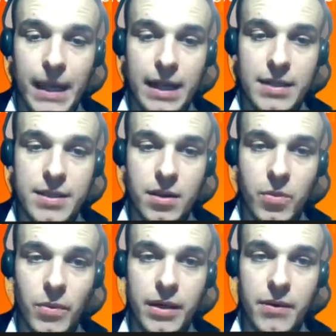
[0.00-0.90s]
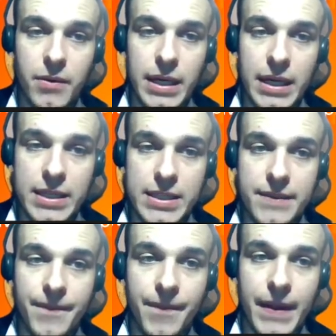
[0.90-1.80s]
So we, as
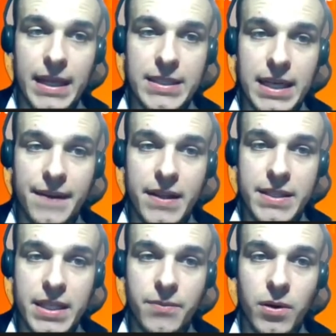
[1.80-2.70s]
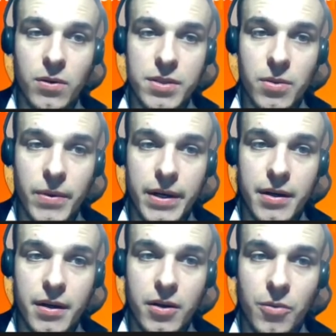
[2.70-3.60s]
I said, we also were
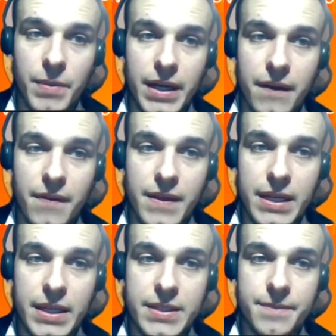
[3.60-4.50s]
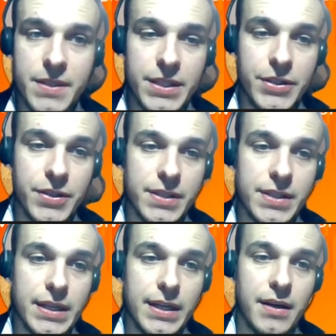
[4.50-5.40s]
opening these
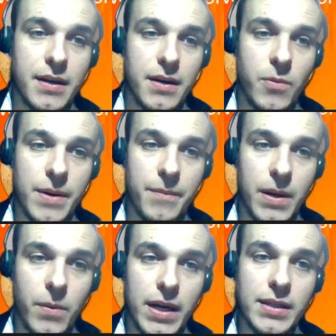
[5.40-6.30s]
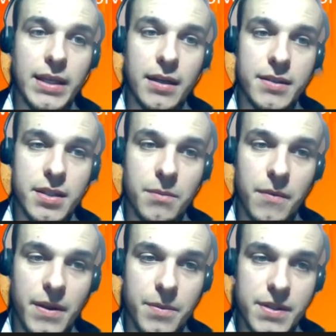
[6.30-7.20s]
positions one by one. Like some
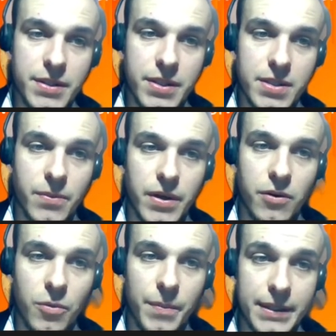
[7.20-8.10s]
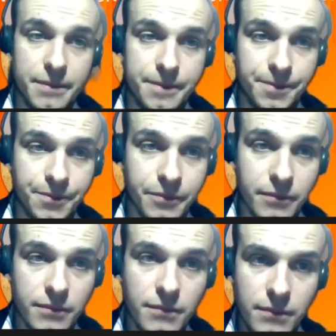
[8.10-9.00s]
of the positions were opened
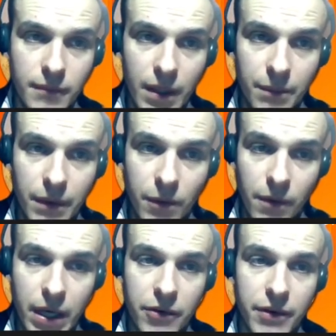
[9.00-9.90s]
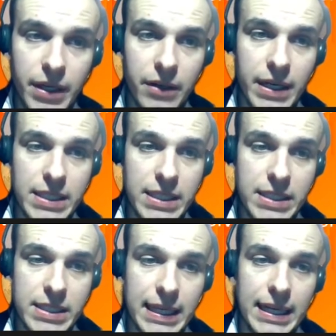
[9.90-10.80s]
before the corona
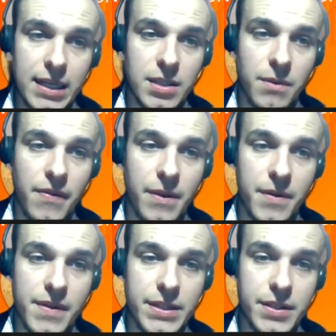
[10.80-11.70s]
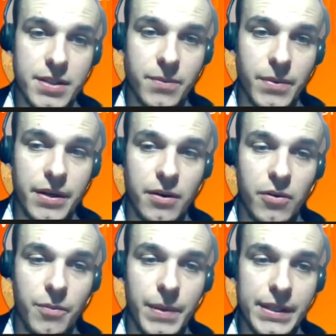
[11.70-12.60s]
crisis, some of the positions were
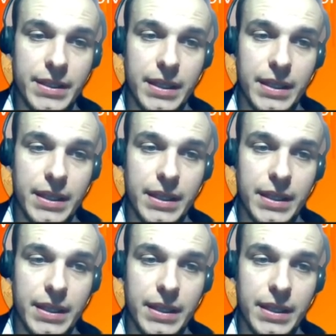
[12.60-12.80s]
opened